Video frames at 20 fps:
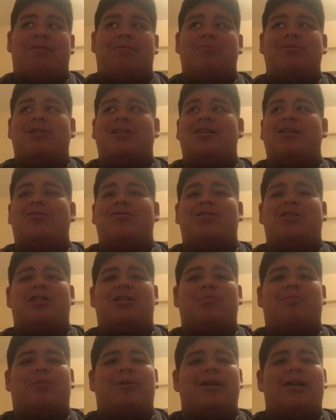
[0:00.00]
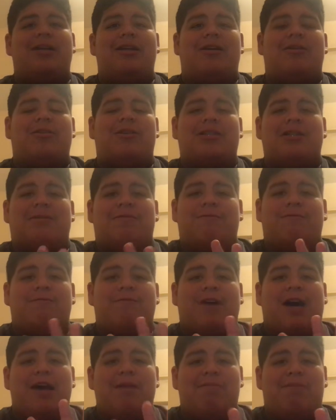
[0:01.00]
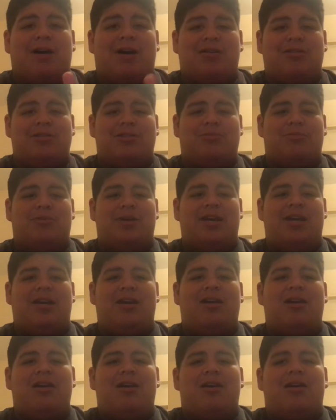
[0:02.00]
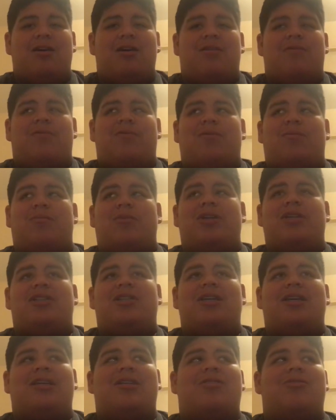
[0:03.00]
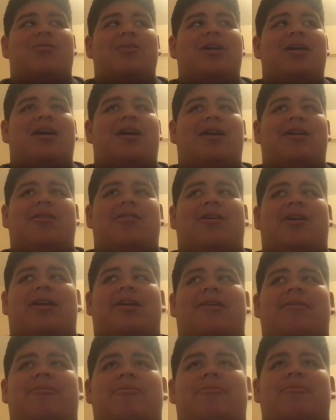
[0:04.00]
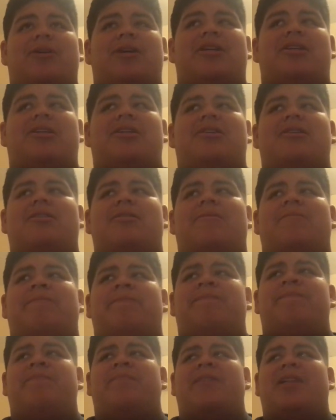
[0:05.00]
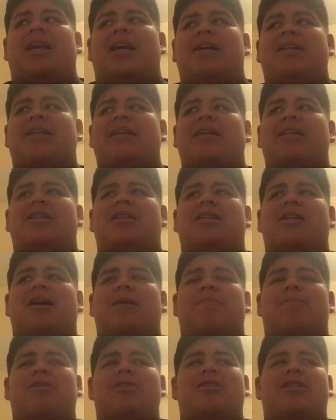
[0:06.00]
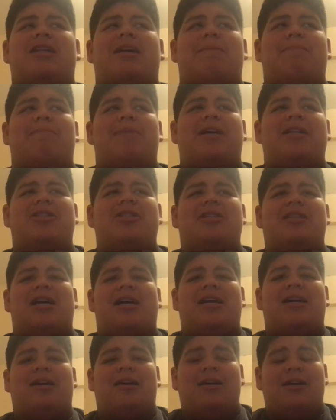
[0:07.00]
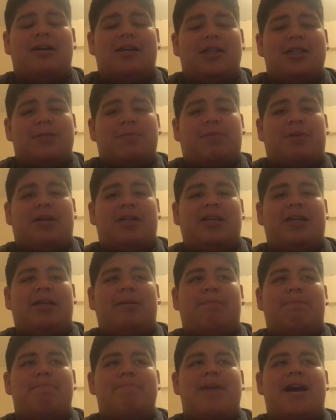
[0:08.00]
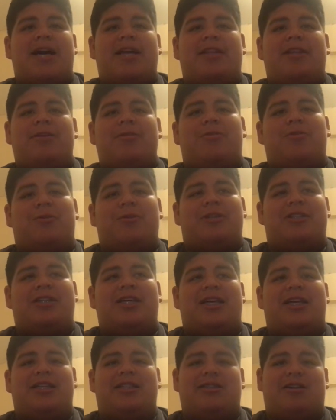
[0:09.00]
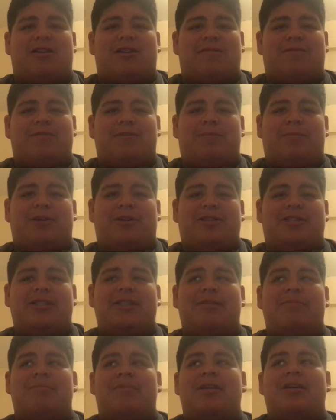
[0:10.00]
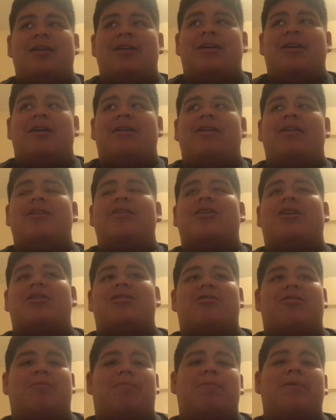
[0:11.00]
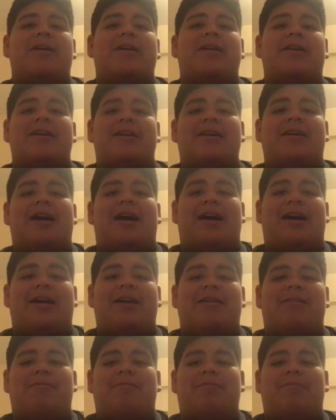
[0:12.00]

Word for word: I was a little disappointed though because I'm five pounds away from reaching 300, which I think the person that benches that is probably Matthew Cortez on our football team. He's also a pretty good guy.